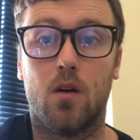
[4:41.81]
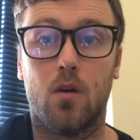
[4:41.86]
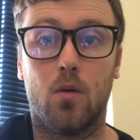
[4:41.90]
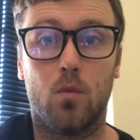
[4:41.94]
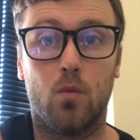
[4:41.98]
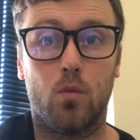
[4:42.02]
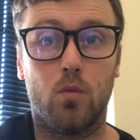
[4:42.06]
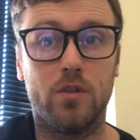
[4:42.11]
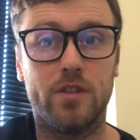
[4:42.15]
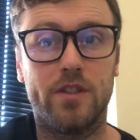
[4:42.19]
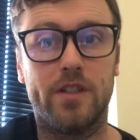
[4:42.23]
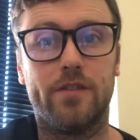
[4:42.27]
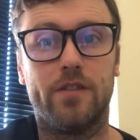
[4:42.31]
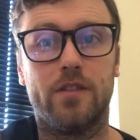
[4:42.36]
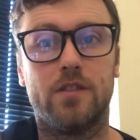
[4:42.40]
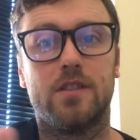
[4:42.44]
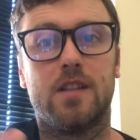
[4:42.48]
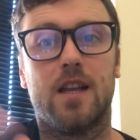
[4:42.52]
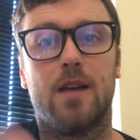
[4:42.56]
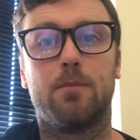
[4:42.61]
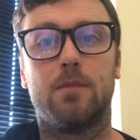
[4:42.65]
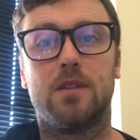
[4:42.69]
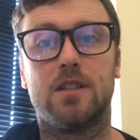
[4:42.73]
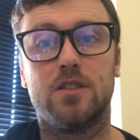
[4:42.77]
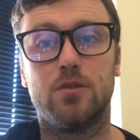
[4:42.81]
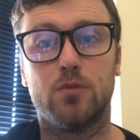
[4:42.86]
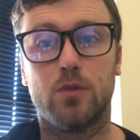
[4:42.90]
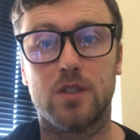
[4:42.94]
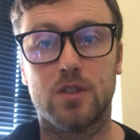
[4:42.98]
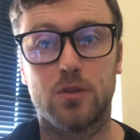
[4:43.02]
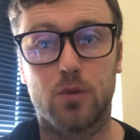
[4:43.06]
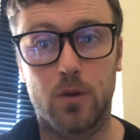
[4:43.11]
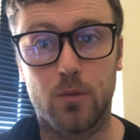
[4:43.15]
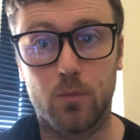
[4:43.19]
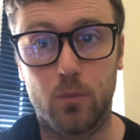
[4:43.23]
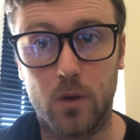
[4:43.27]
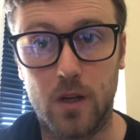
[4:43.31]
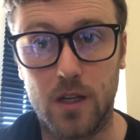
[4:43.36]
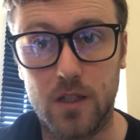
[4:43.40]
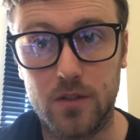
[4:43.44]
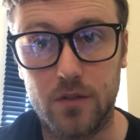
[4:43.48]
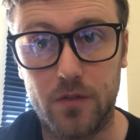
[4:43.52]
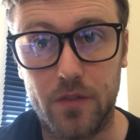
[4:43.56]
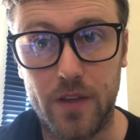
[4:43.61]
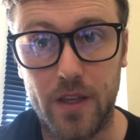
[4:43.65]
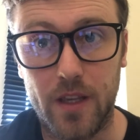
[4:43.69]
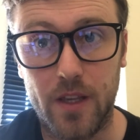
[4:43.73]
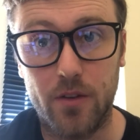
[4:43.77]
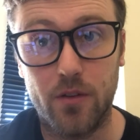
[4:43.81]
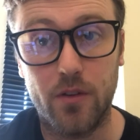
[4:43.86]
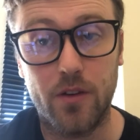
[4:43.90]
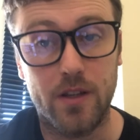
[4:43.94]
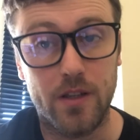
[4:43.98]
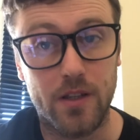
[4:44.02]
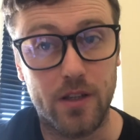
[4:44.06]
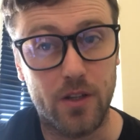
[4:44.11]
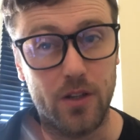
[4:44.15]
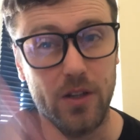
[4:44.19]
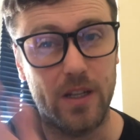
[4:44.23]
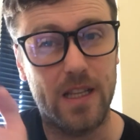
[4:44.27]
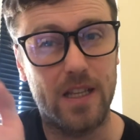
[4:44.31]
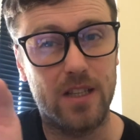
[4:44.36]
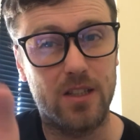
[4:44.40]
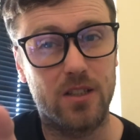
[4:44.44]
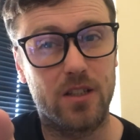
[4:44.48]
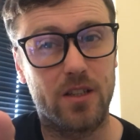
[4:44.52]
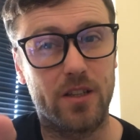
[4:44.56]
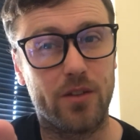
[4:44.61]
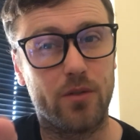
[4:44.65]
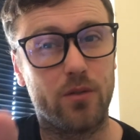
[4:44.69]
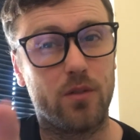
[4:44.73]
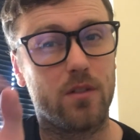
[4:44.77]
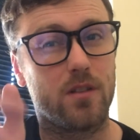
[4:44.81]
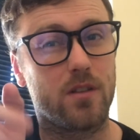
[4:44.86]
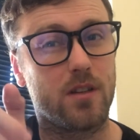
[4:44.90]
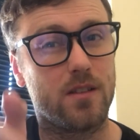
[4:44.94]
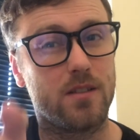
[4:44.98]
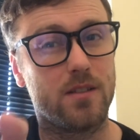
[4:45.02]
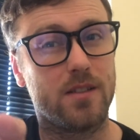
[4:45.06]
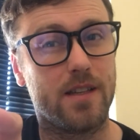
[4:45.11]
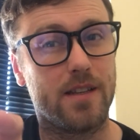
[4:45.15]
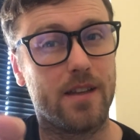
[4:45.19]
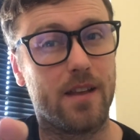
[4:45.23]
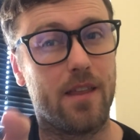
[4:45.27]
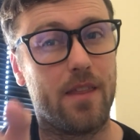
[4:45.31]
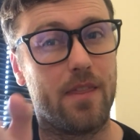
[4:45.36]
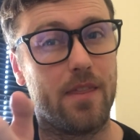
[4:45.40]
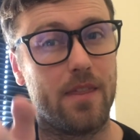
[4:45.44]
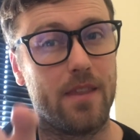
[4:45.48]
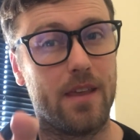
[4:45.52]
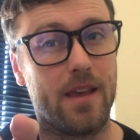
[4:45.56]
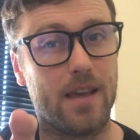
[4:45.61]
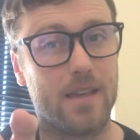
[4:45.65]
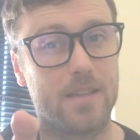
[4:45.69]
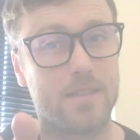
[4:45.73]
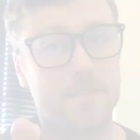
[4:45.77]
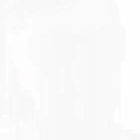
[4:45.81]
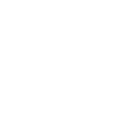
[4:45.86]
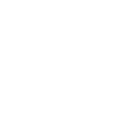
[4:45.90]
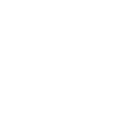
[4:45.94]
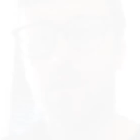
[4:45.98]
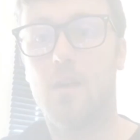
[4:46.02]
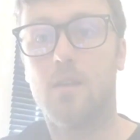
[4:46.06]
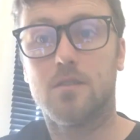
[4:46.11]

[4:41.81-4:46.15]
Once you've established which one works for you, you need to consider this.